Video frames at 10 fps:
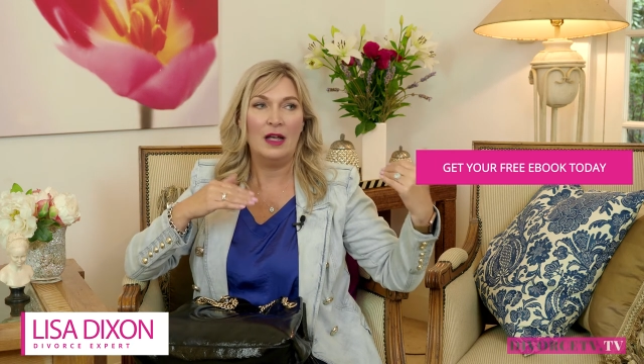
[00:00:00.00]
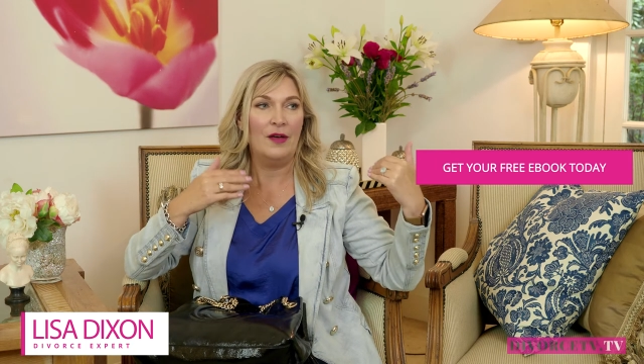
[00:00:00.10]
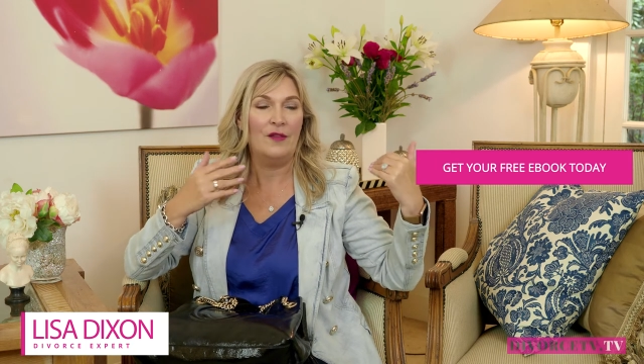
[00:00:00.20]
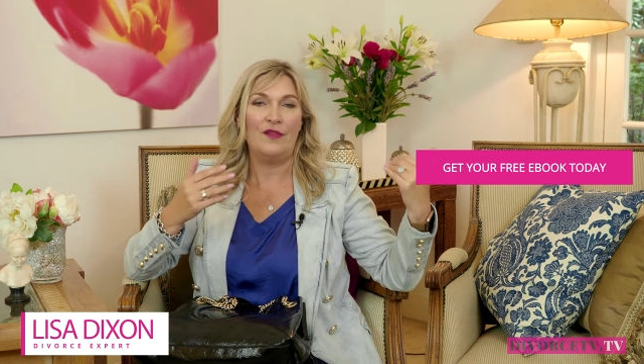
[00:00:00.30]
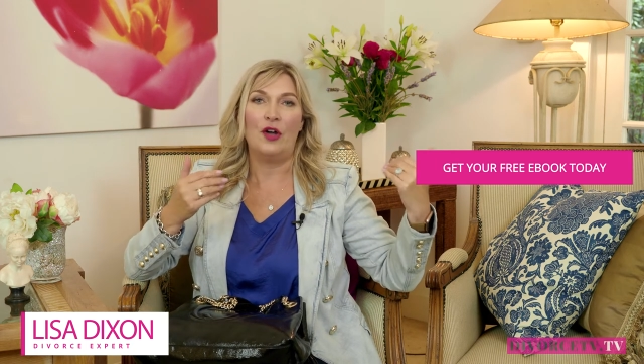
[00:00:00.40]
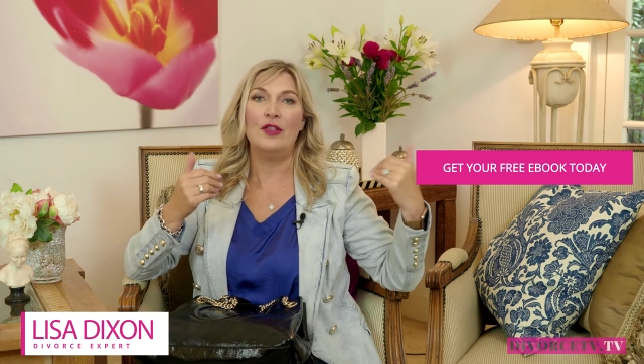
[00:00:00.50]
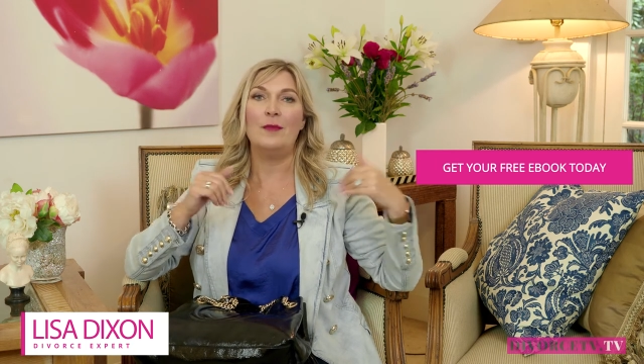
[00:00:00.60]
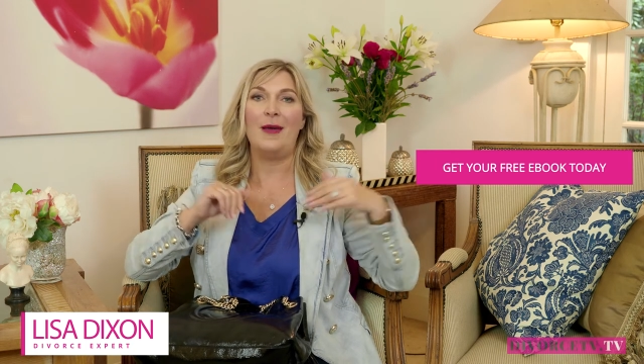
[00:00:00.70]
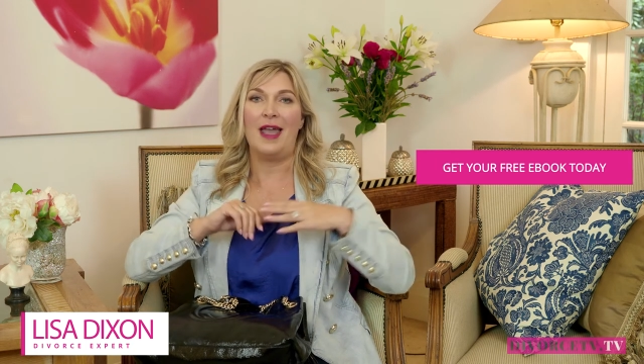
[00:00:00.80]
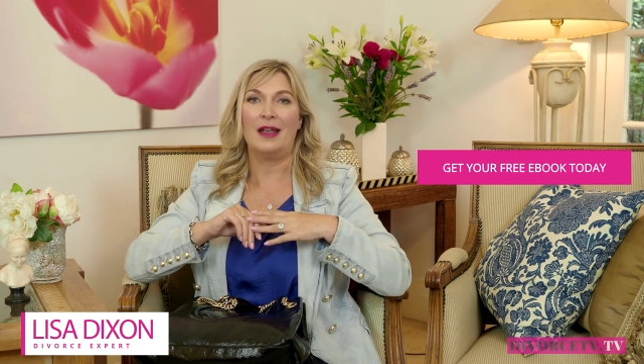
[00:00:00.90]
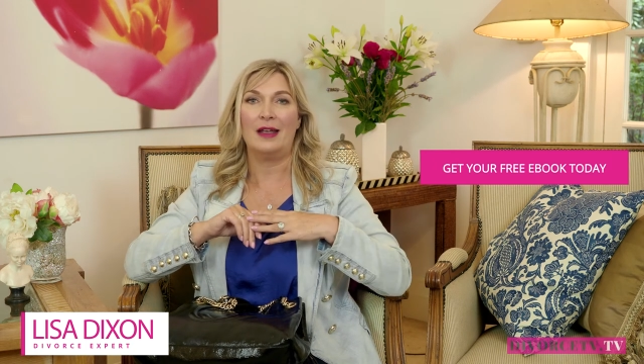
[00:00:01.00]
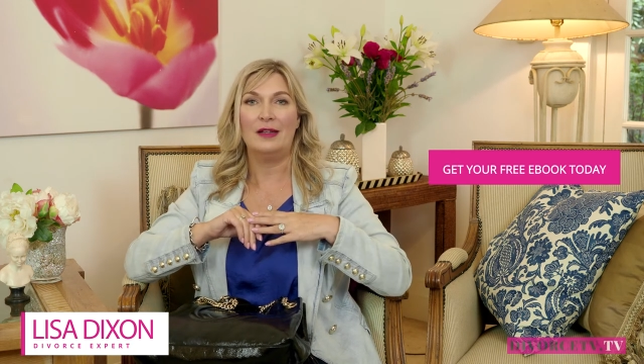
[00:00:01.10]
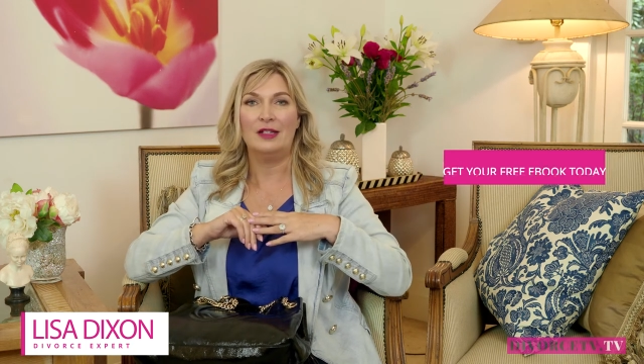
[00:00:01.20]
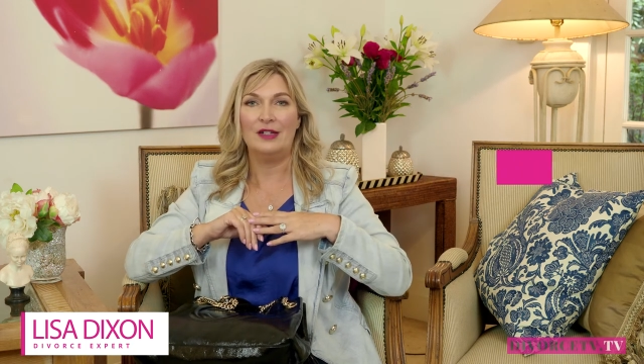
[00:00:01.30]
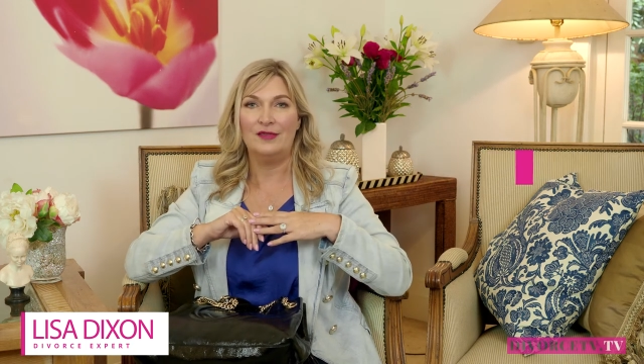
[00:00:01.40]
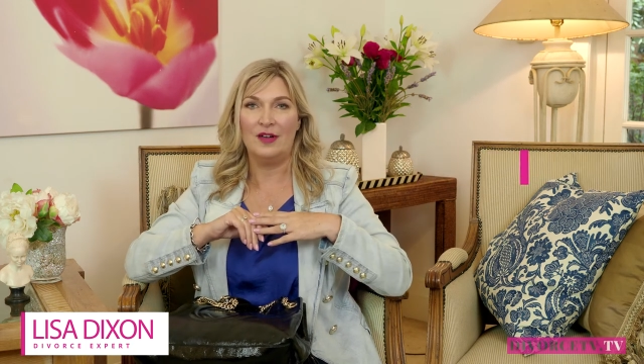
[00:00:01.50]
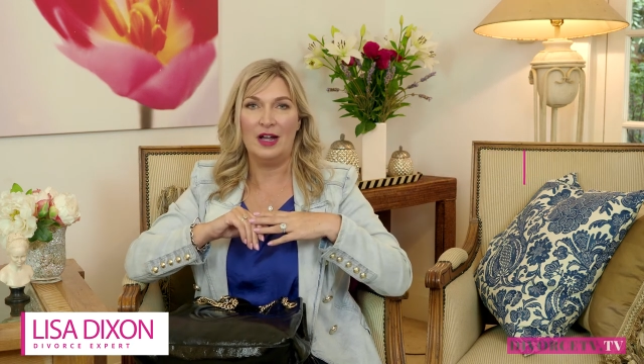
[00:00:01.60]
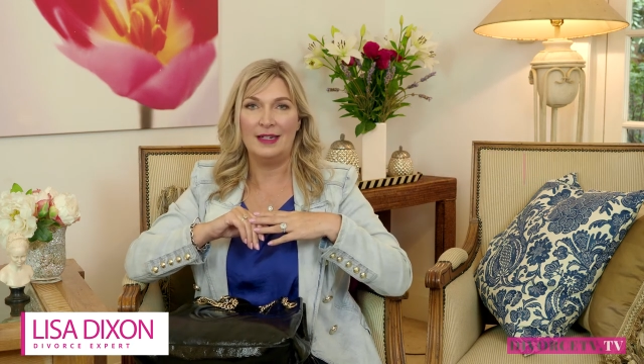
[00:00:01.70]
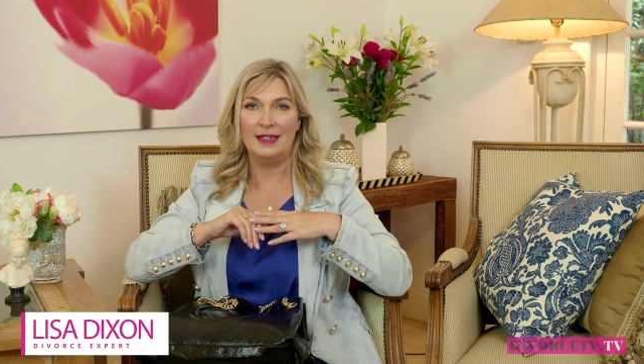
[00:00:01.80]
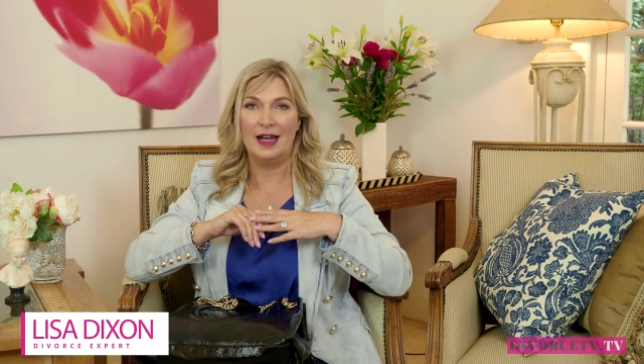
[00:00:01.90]
phone the bank to
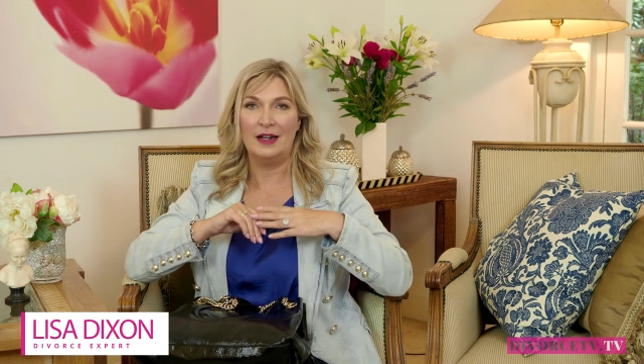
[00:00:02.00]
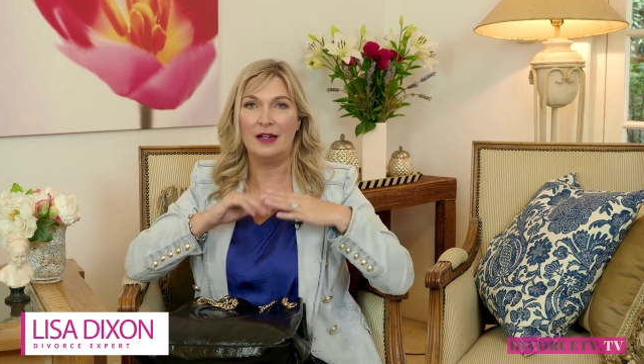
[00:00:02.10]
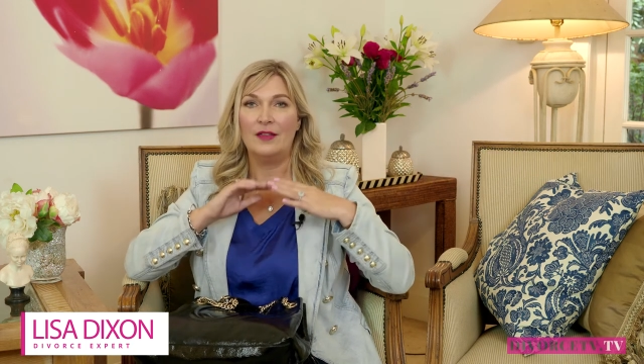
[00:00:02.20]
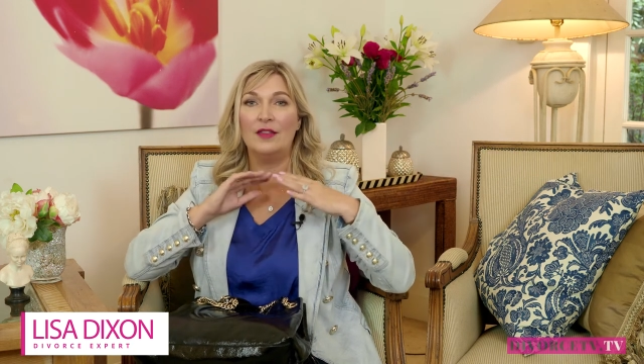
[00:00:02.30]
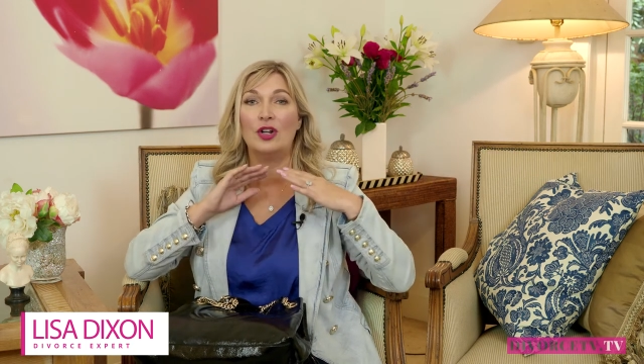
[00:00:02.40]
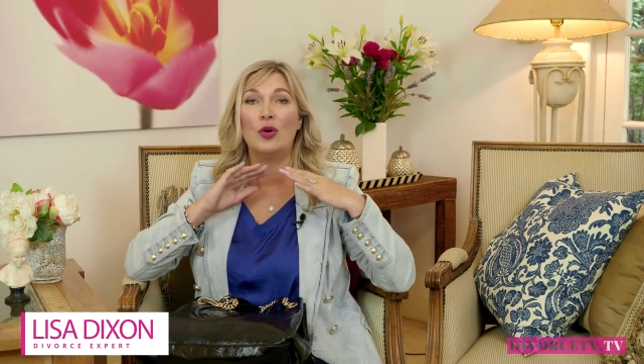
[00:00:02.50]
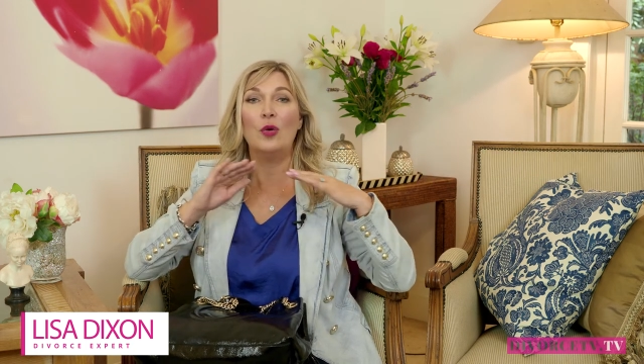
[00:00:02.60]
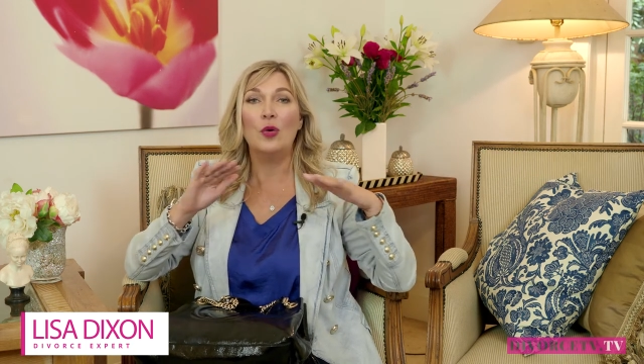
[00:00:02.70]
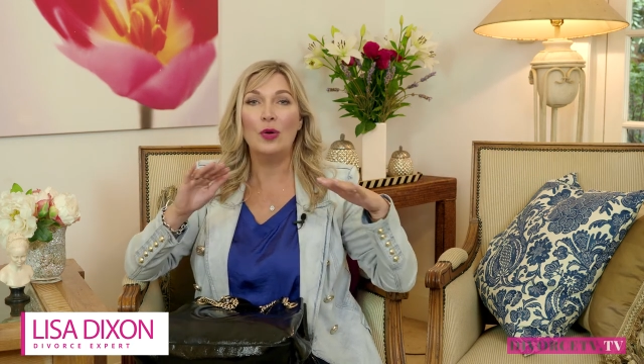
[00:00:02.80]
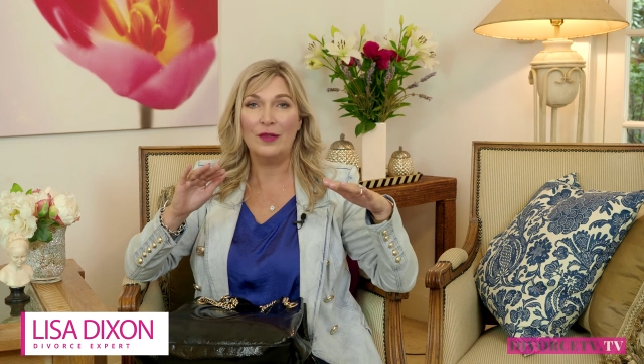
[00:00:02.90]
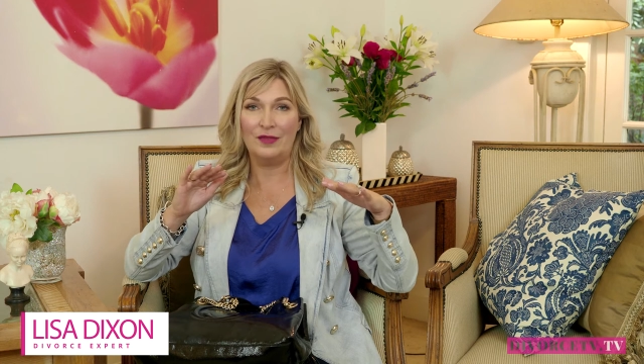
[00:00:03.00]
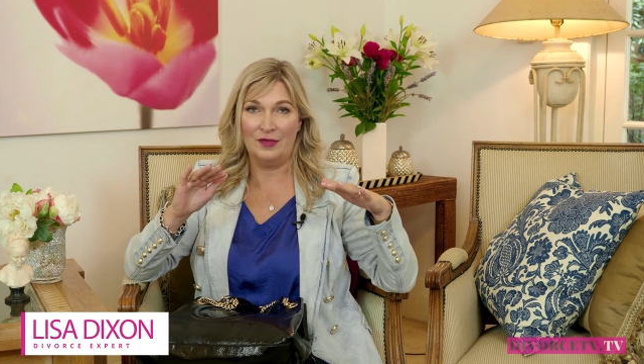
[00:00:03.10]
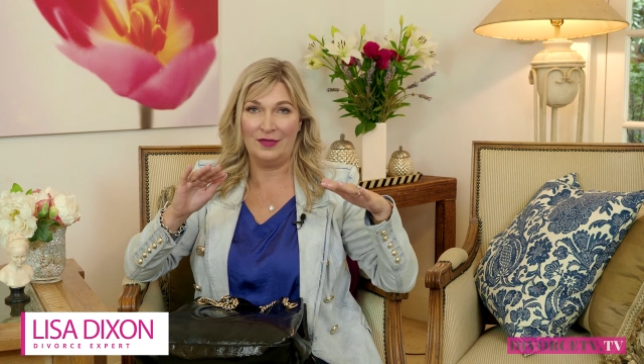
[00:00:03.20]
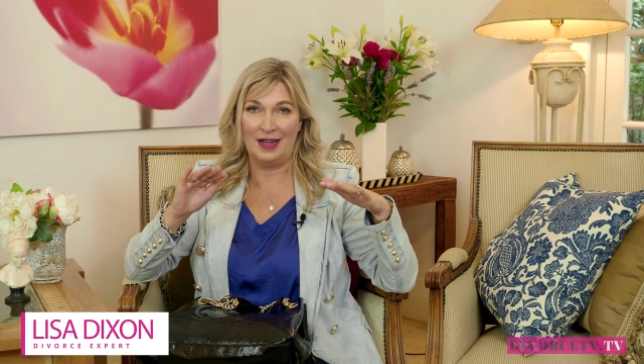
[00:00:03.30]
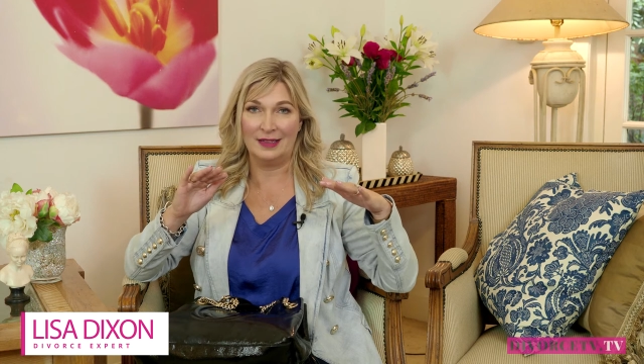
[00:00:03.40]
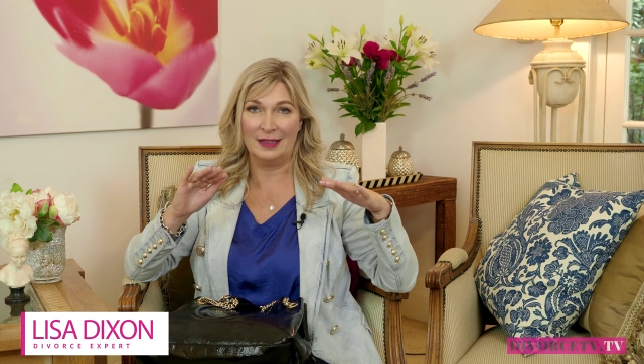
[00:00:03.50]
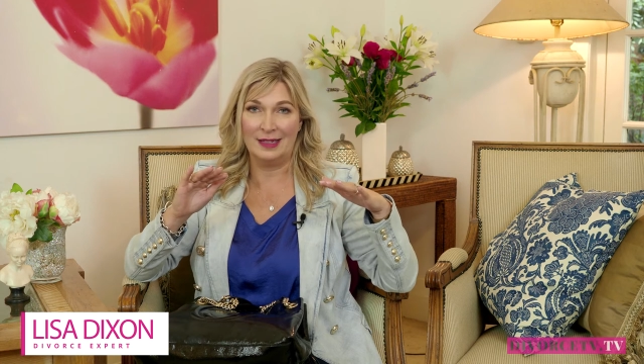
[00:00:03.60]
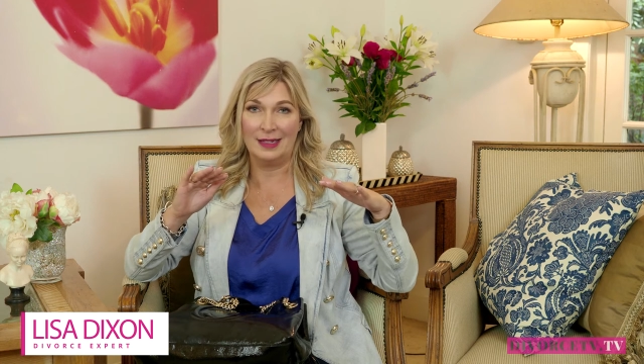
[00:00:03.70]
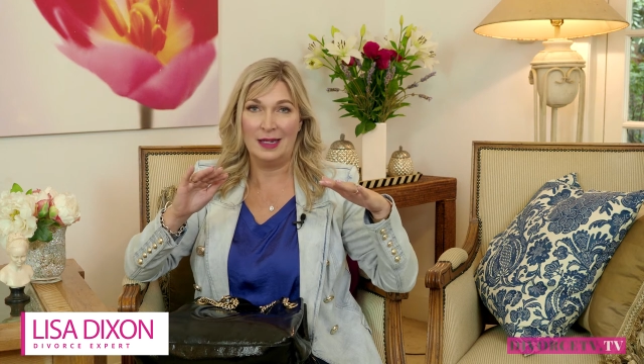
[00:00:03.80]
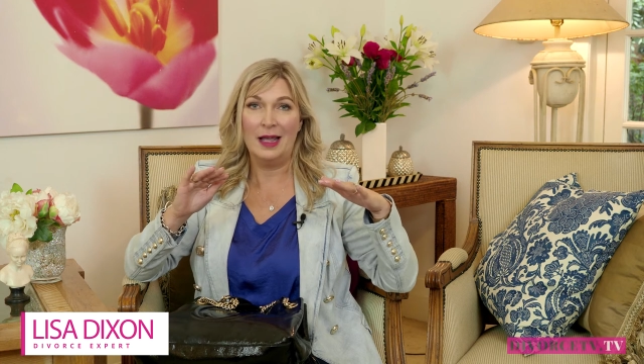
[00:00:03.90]
find out that all of the funds